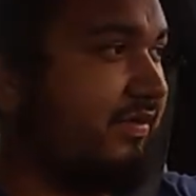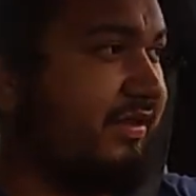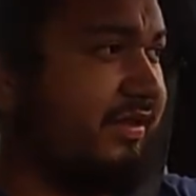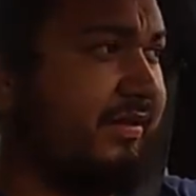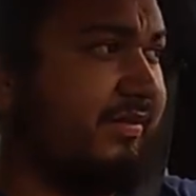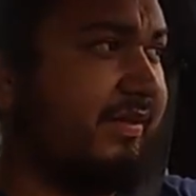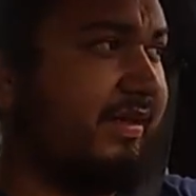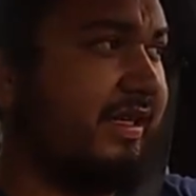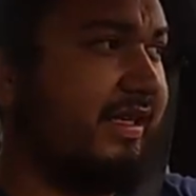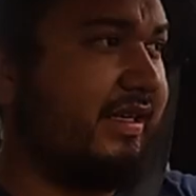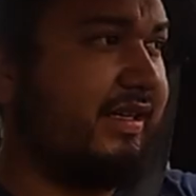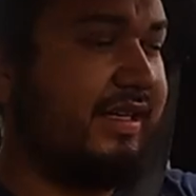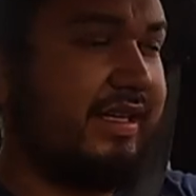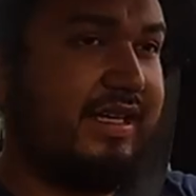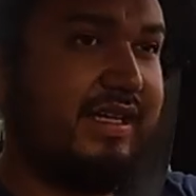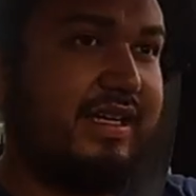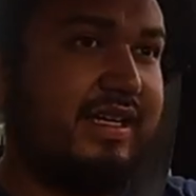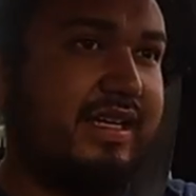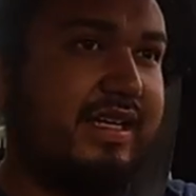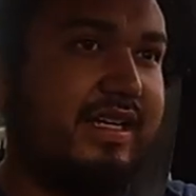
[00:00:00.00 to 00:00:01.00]
to
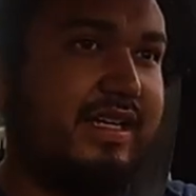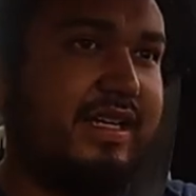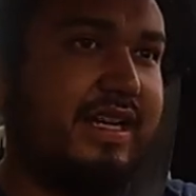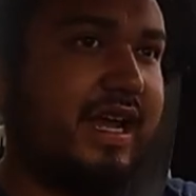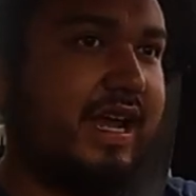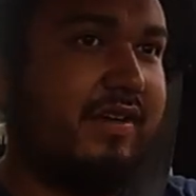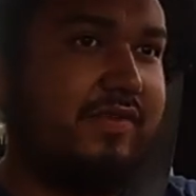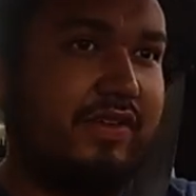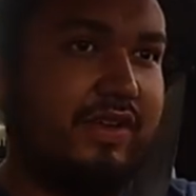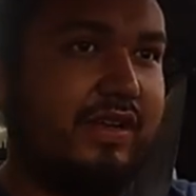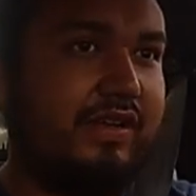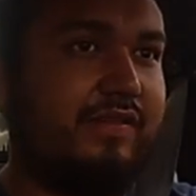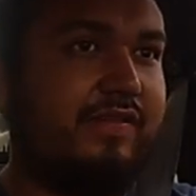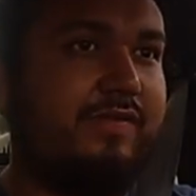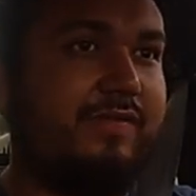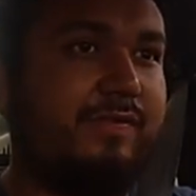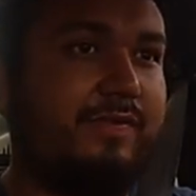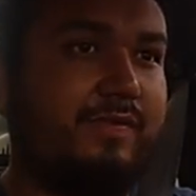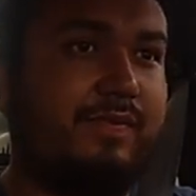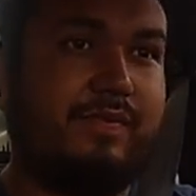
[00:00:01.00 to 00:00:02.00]
me it didn't have
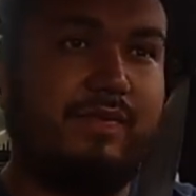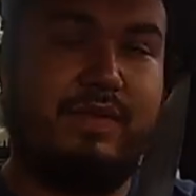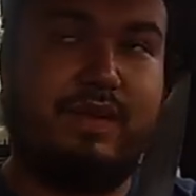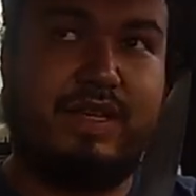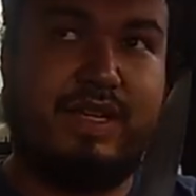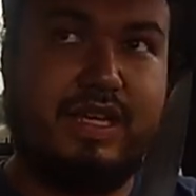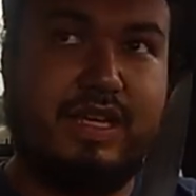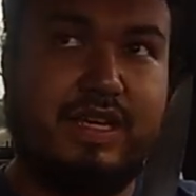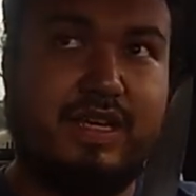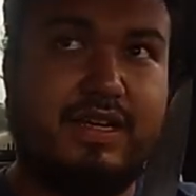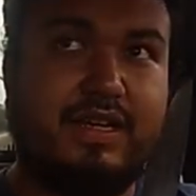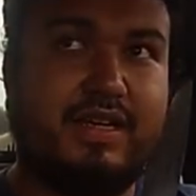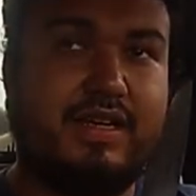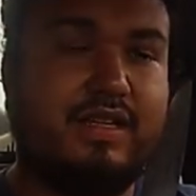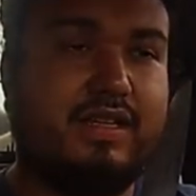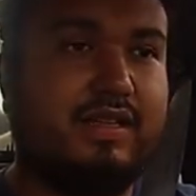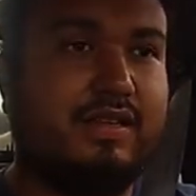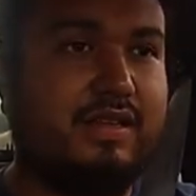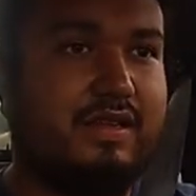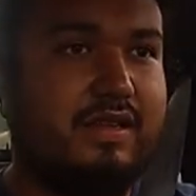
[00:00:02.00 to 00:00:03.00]
enough kick
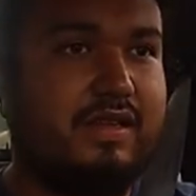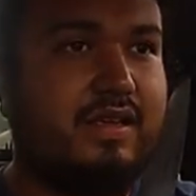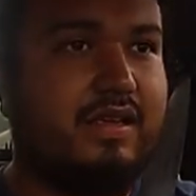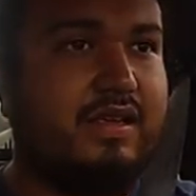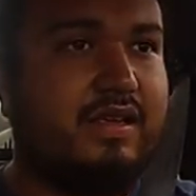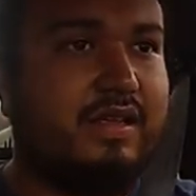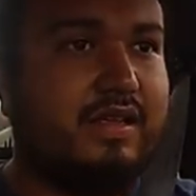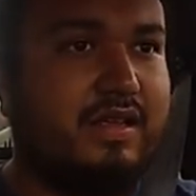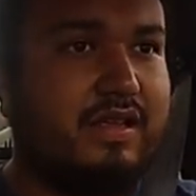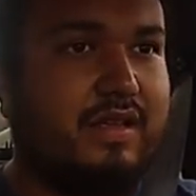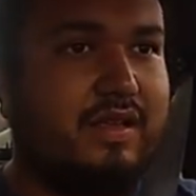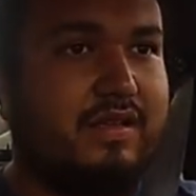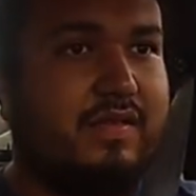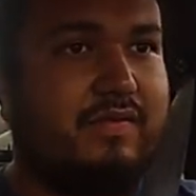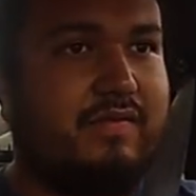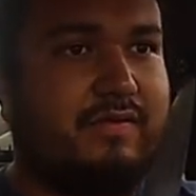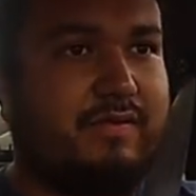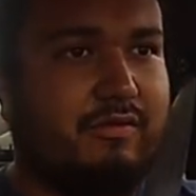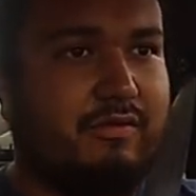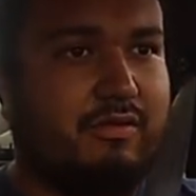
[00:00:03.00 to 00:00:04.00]

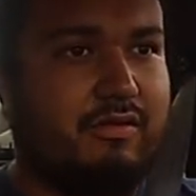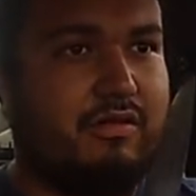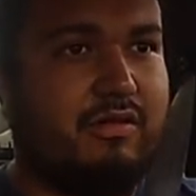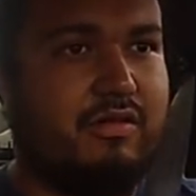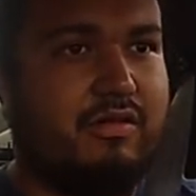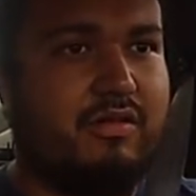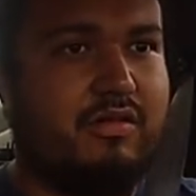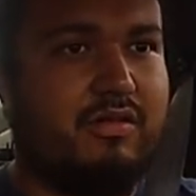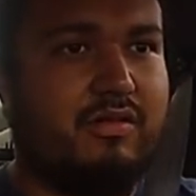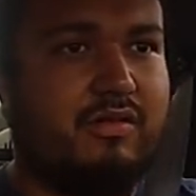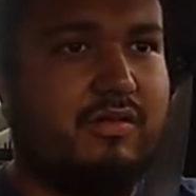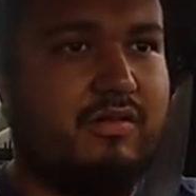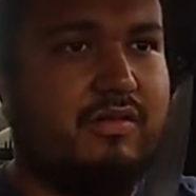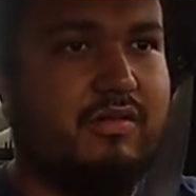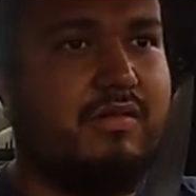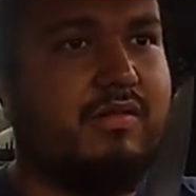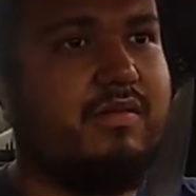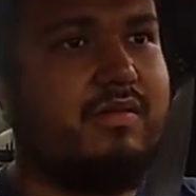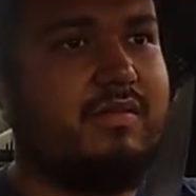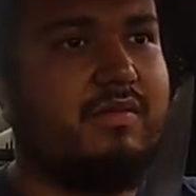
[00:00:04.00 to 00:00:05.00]
for,
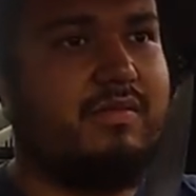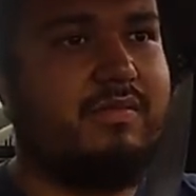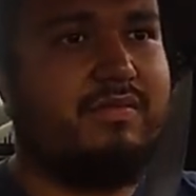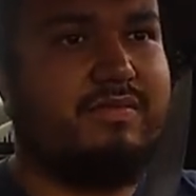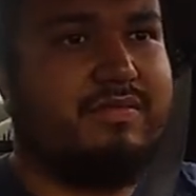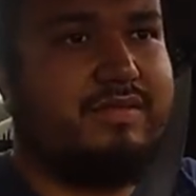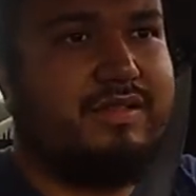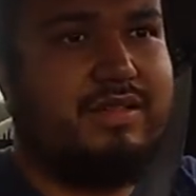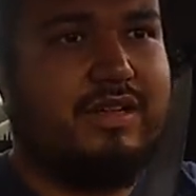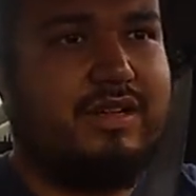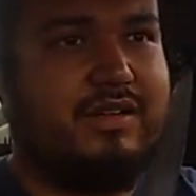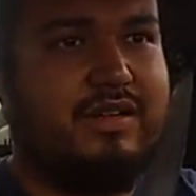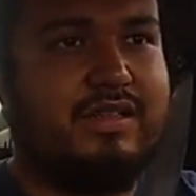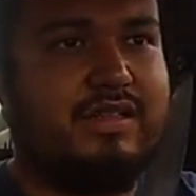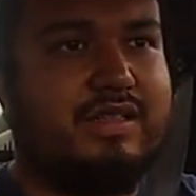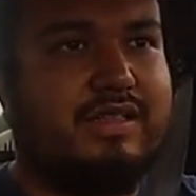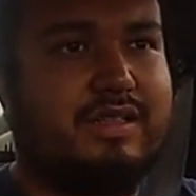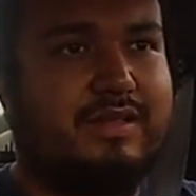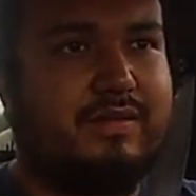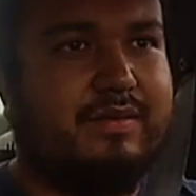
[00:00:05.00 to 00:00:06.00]
you know,
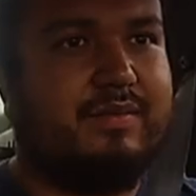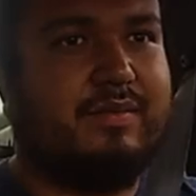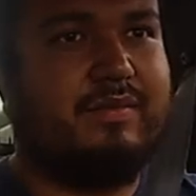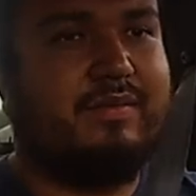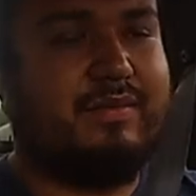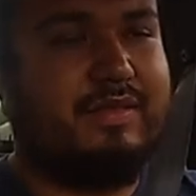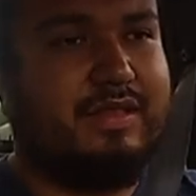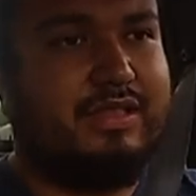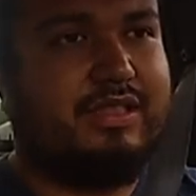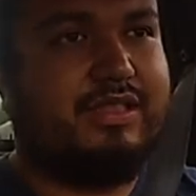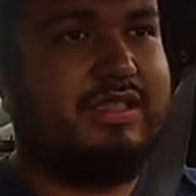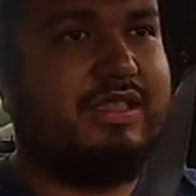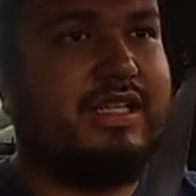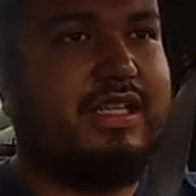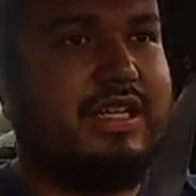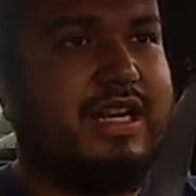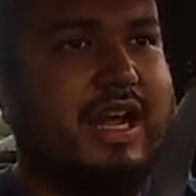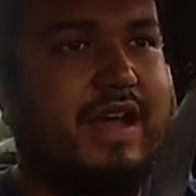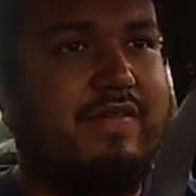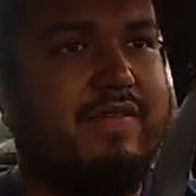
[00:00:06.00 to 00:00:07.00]
it just
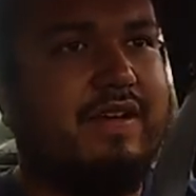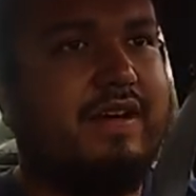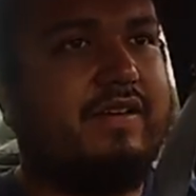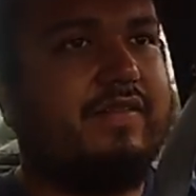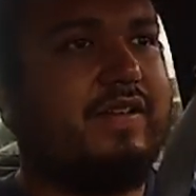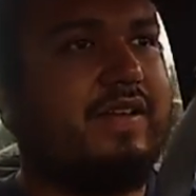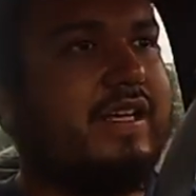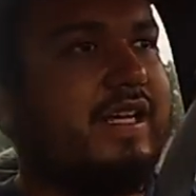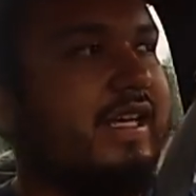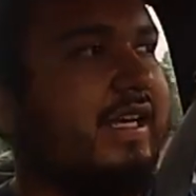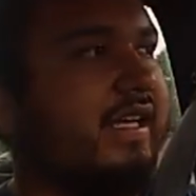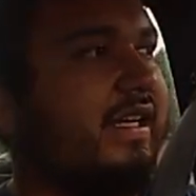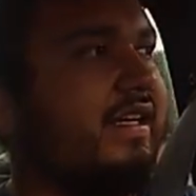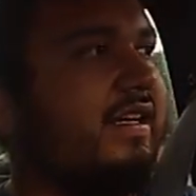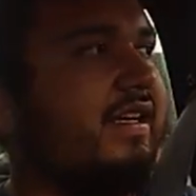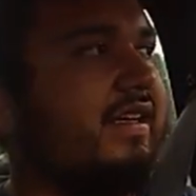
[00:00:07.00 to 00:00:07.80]
didn't have enough kick.